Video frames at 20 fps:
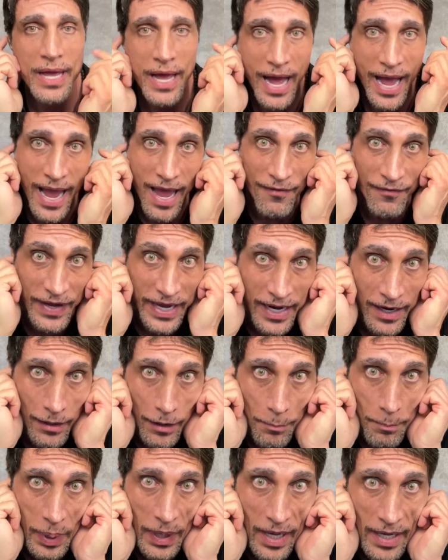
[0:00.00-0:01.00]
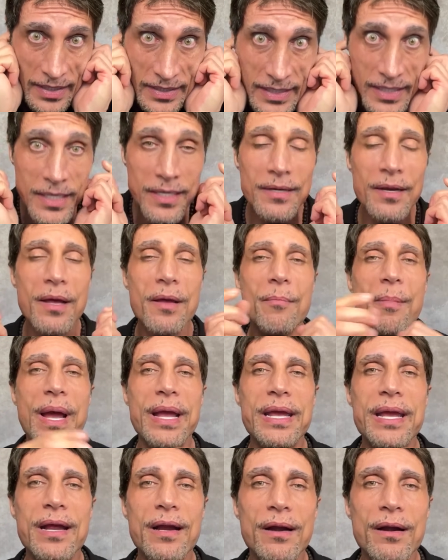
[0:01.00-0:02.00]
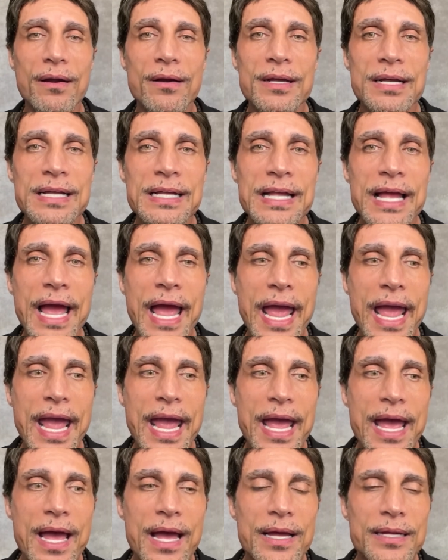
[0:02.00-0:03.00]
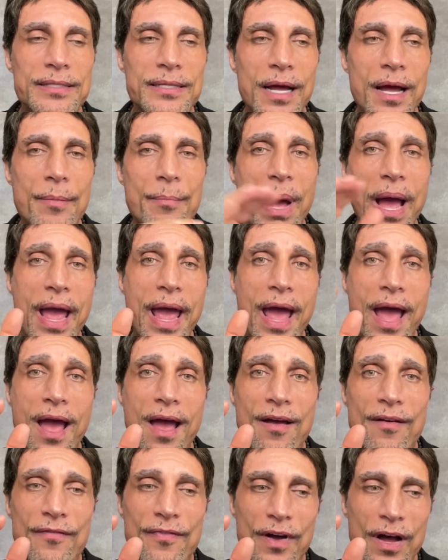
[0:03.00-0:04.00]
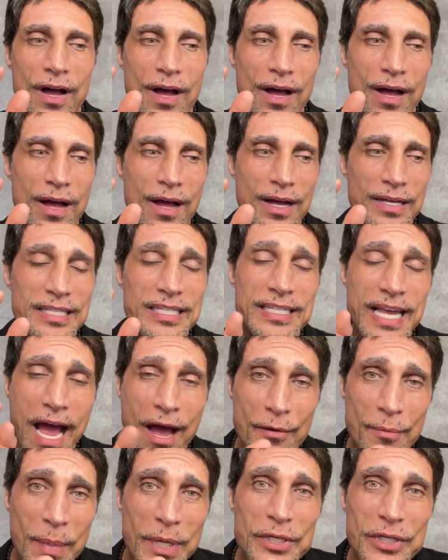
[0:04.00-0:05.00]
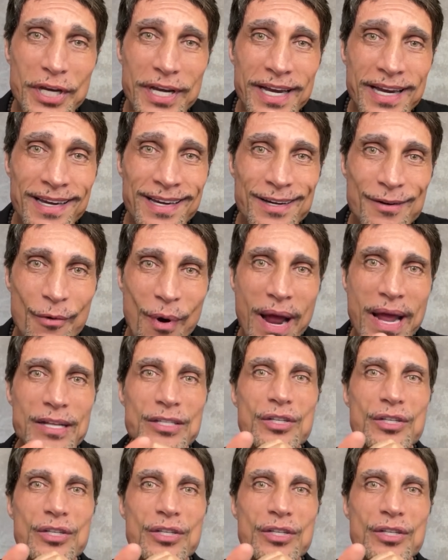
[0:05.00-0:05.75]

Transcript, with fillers: I have ear plugs in my ear, and I have a sound machine, right?